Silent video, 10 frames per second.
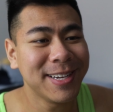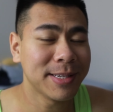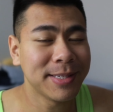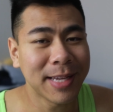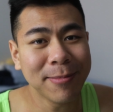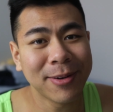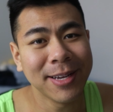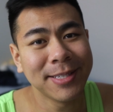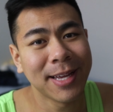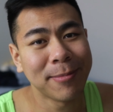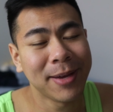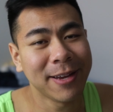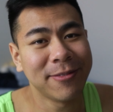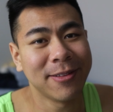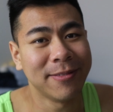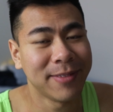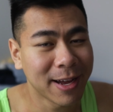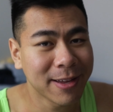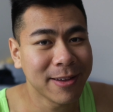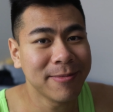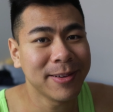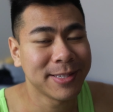It's the same price that I paid for the vacuum